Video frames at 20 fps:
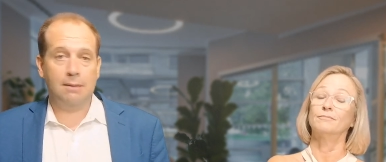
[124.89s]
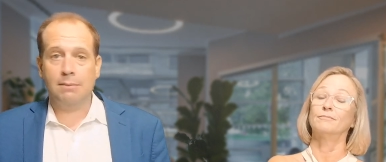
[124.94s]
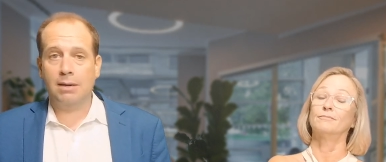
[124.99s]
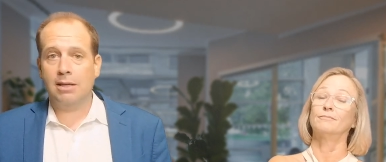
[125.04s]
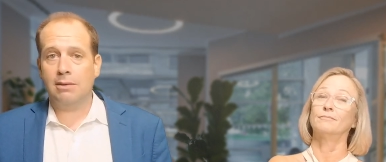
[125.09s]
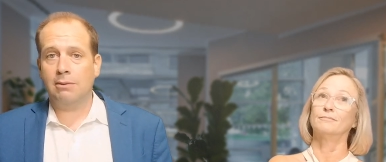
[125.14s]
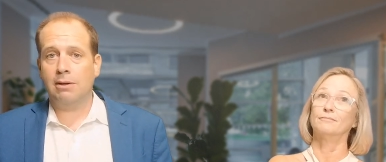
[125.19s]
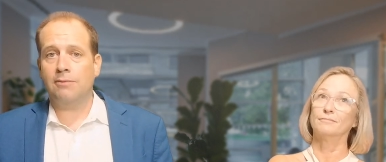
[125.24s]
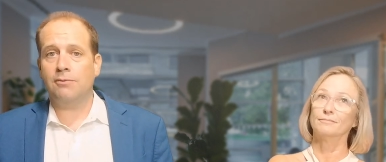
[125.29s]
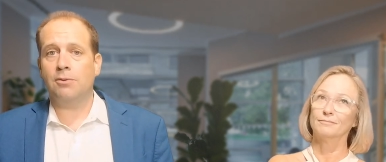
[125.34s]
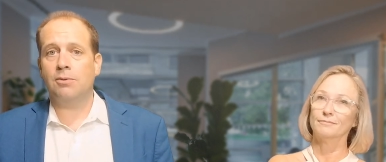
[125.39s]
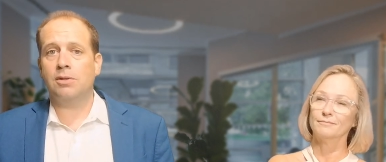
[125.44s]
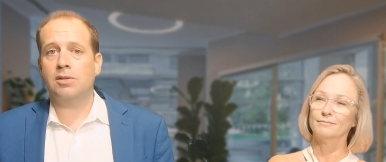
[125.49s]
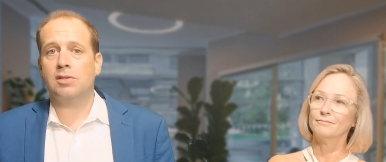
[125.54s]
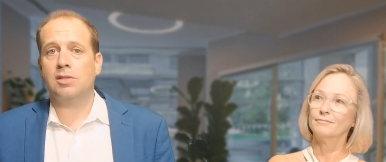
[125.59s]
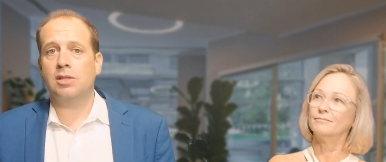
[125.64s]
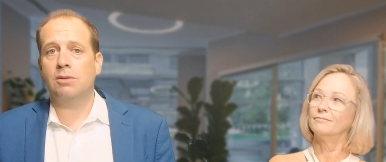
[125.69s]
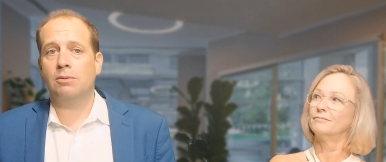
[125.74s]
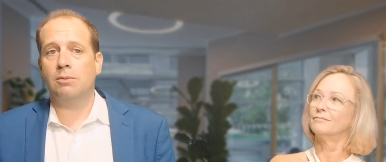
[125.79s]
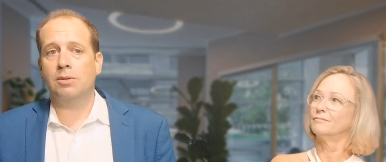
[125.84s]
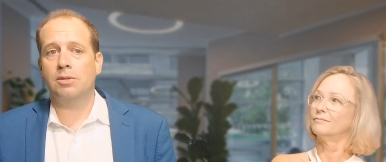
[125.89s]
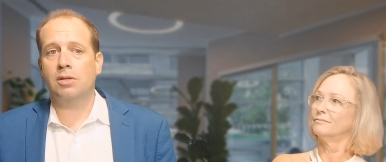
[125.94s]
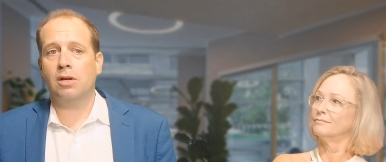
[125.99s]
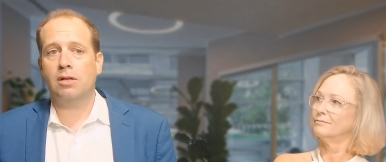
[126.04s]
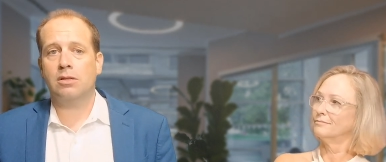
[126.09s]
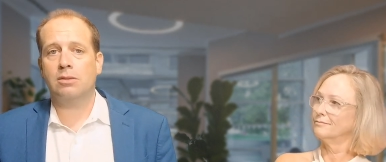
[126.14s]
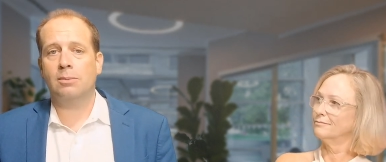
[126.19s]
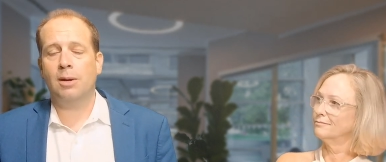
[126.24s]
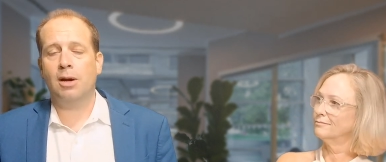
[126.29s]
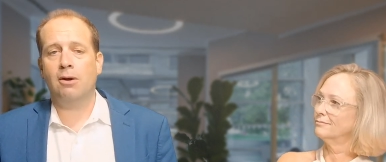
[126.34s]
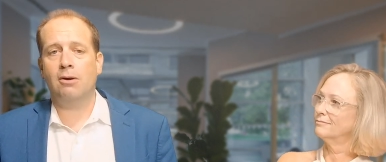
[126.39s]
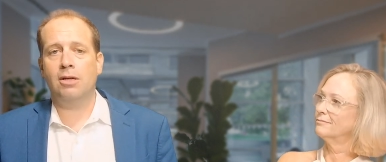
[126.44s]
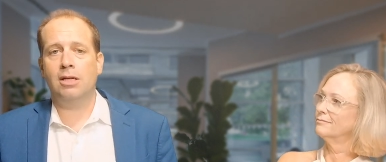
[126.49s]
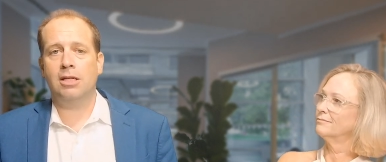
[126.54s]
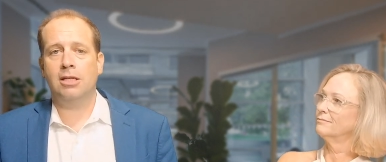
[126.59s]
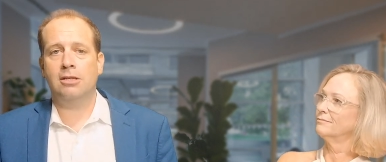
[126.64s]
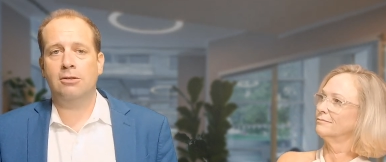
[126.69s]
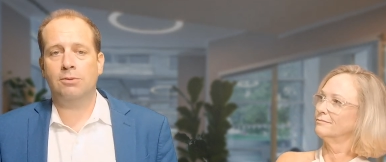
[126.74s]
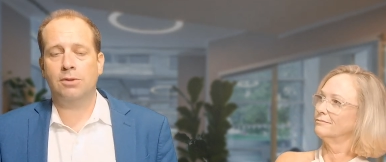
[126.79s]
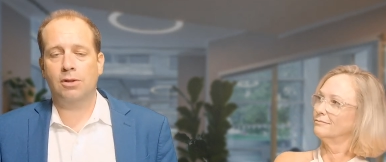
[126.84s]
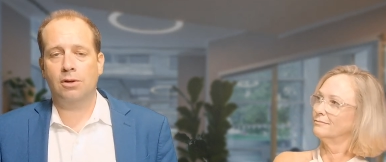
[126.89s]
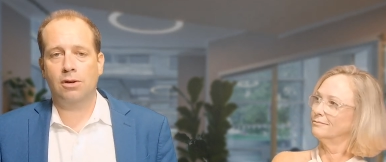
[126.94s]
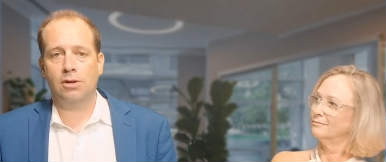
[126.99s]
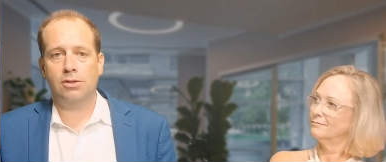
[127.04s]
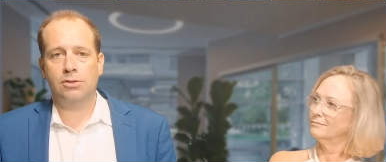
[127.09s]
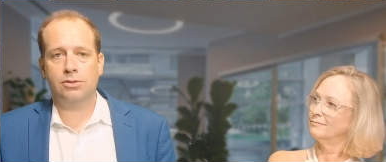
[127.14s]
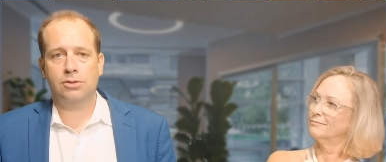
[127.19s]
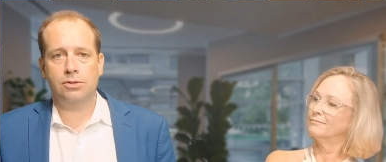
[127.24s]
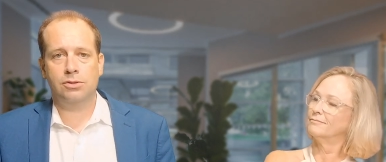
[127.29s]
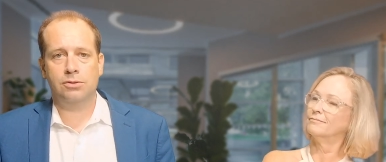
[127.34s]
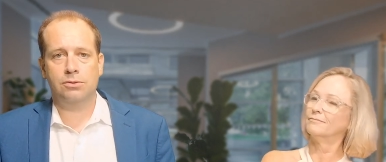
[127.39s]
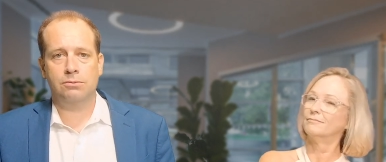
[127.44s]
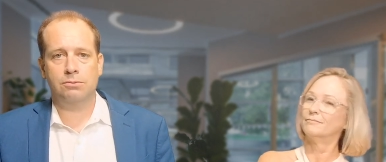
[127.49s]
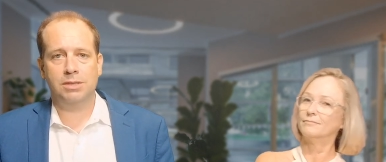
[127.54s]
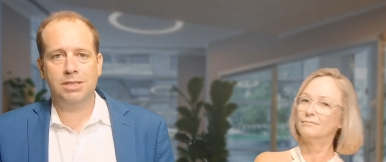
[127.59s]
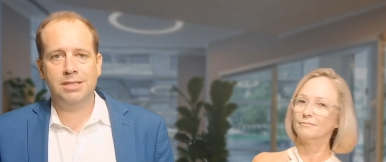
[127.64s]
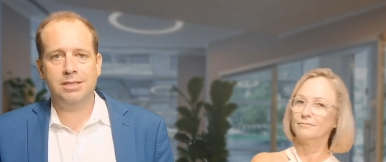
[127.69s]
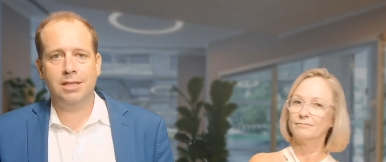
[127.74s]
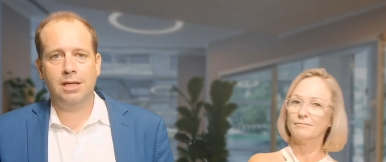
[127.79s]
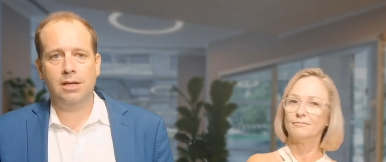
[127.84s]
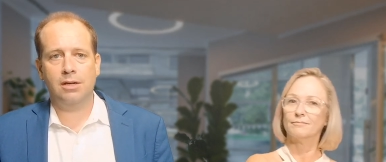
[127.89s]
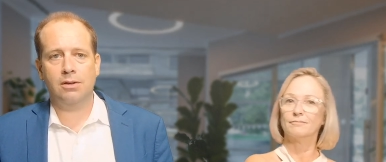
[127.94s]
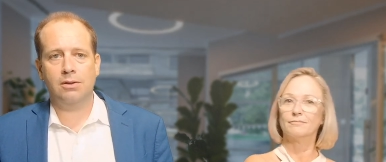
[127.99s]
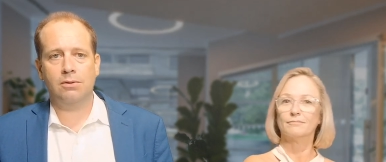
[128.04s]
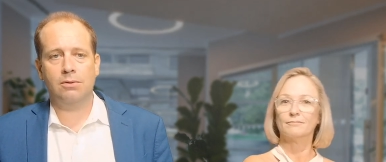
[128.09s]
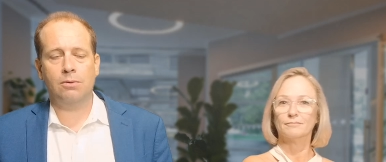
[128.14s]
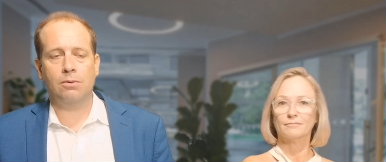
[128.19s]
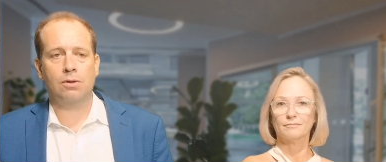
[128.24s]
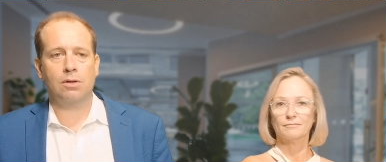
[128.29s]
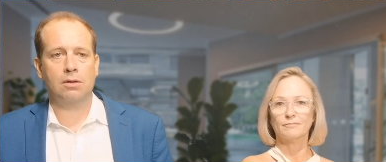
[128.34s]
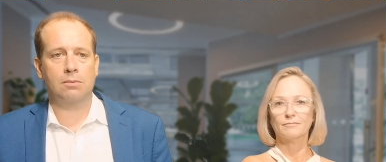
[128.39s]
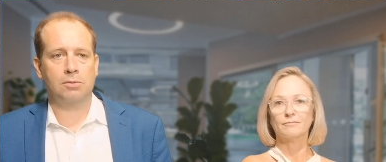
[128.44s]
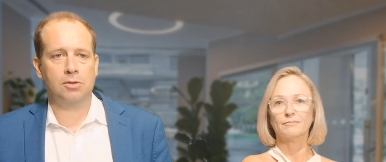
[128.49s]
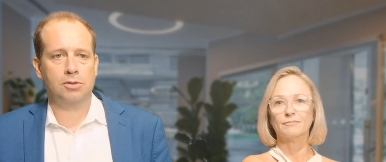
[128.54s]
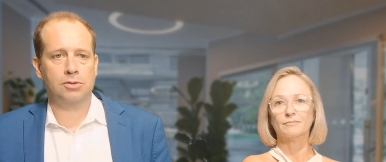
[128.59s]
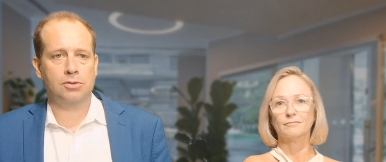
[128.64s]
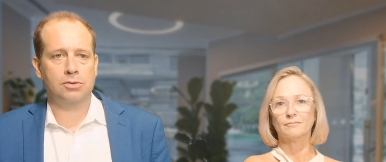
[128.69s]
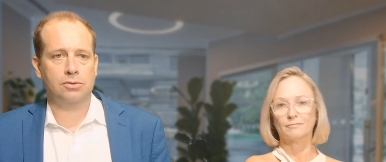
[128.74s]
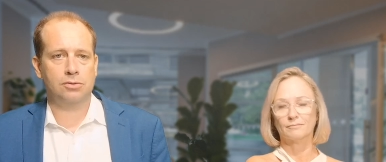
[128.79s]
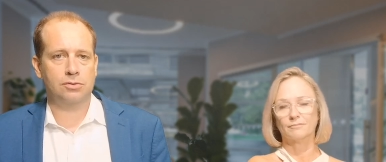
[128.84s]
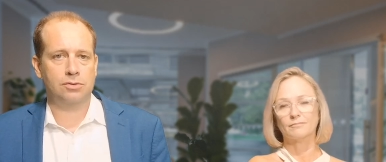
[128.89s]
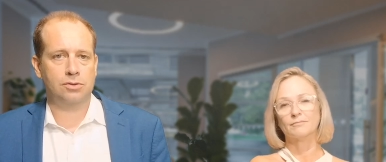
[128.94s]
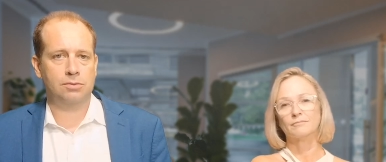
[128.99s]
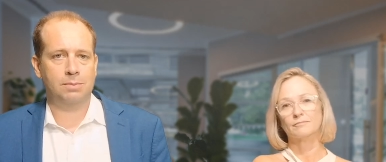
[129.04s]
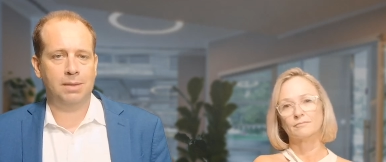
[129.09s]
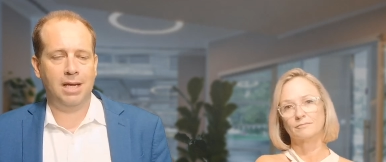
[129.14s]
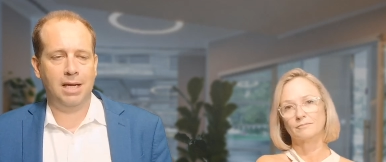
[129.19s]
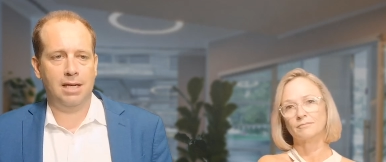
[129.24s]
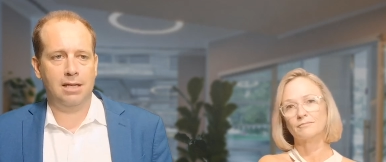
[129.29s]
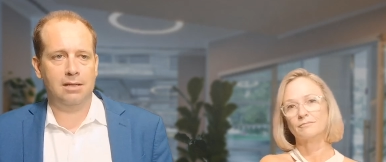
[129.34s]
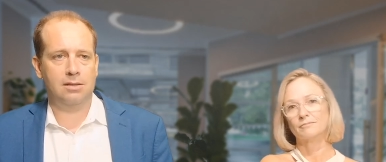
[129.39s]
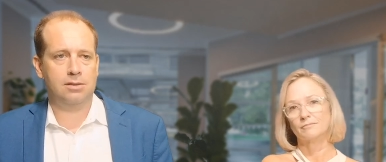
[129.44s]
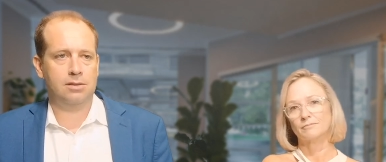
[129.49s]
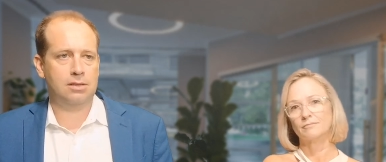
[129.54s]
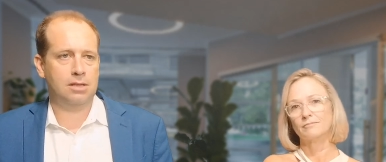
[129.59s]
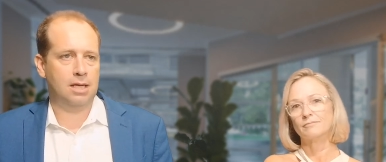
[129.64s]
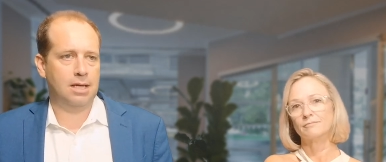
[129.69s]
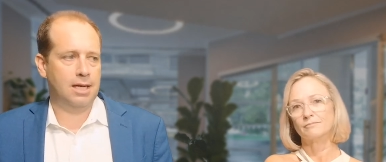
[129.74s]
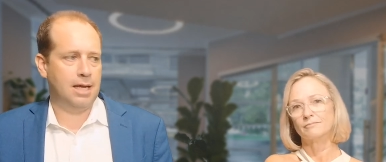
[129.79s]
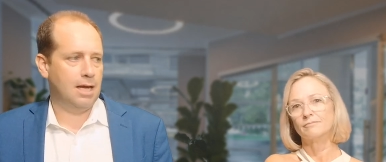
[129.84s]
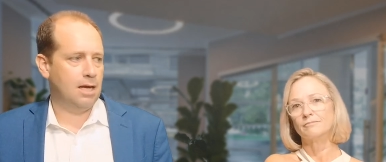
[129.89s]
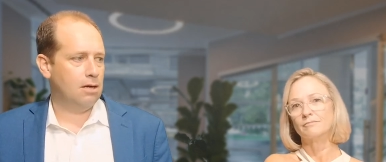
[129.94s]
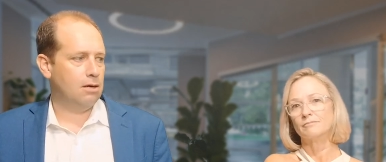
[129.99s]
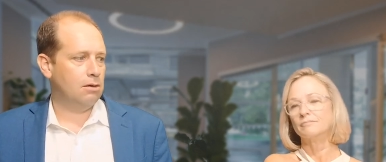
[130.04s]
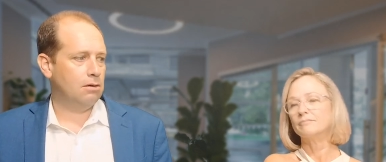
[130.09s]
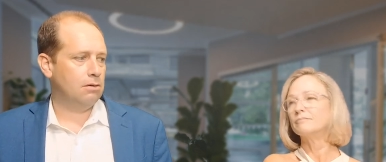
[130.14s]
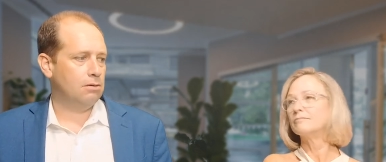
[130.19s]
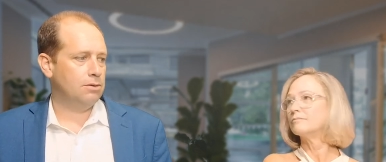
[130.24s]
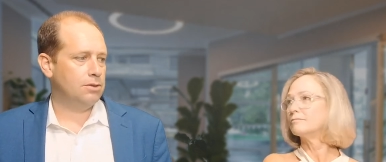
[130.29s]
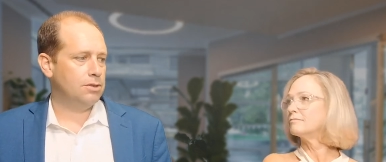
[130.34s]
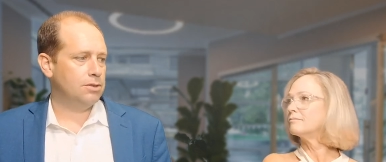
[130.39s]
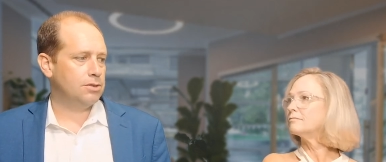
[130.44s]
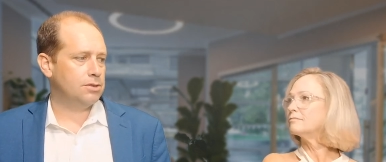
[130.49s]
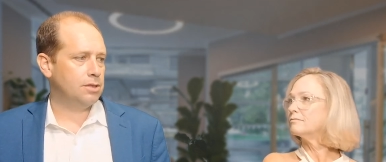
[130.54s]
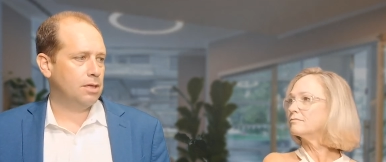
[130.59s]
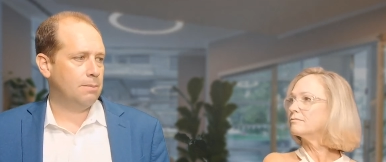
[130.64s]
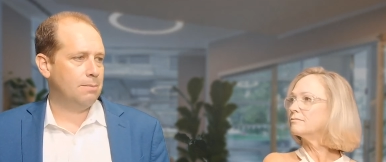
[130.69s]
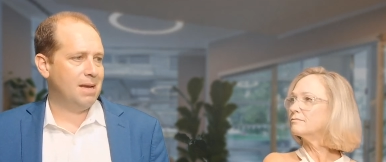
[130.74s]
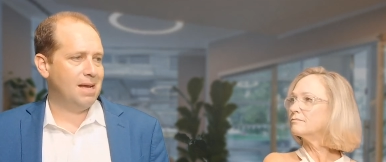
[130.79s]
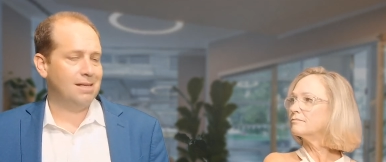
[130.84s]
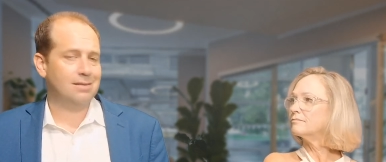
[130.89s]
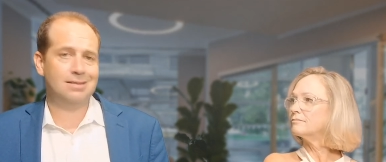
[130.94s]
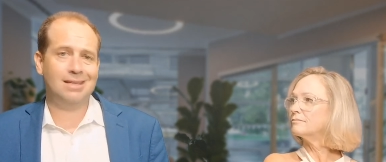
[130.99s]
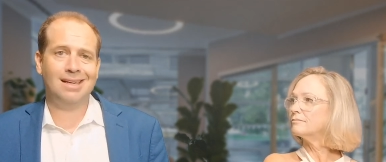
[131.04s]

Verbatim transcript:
Speaker 1: By the way, if you want to see what we talked about in regards to retail or commercial space and how there's a mass